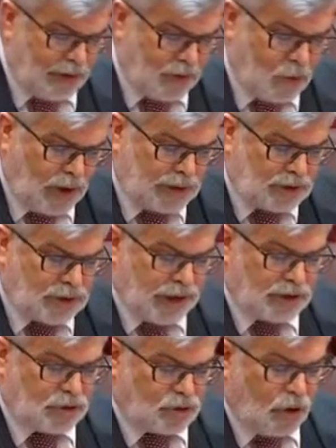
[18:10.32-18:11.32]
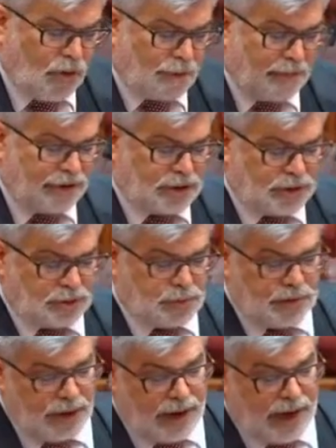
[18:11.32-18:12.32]
quite strong provisions
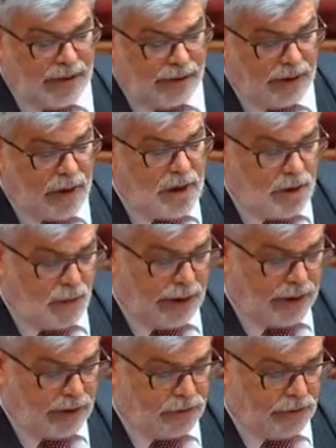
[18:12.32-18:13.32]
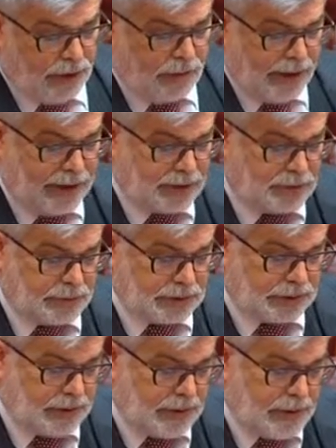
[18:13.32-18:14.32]
within the current regulatory
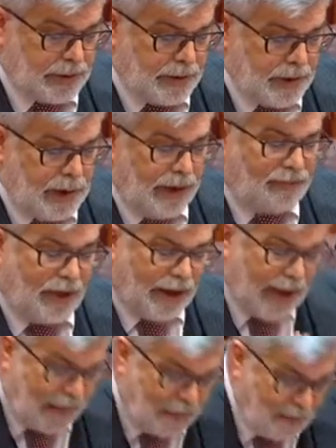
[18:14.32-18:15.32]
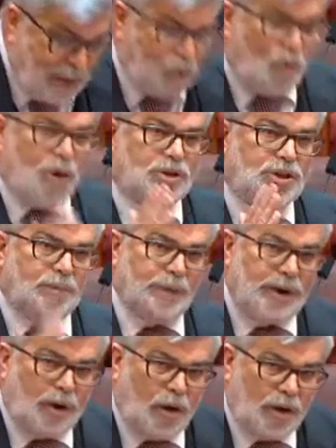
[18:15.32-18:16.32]
arrangements. If the government was to
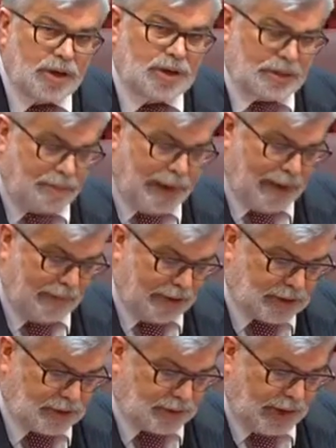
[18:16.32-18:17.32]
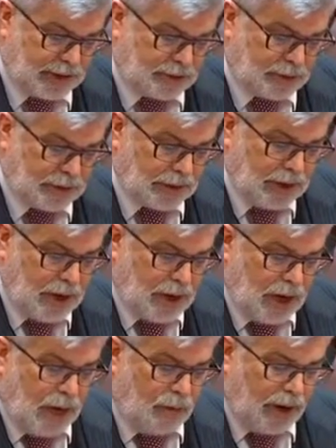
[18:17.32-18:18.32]
be honest about this arrangement,
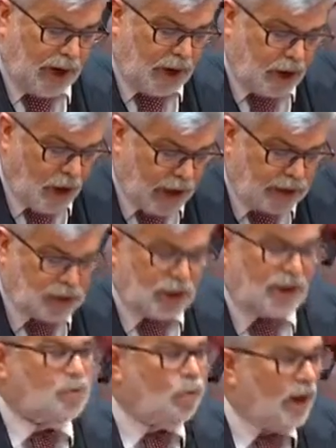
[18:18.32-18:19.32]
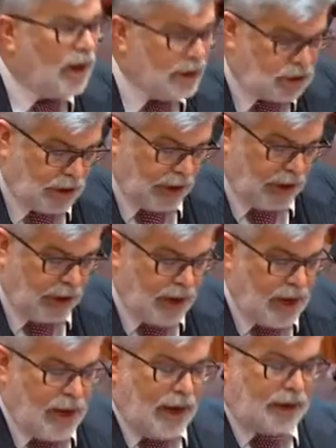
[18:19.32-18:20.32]
it would acknowledge that its real agenda
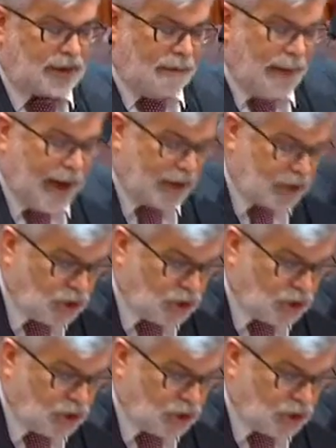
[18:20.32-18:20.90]
is about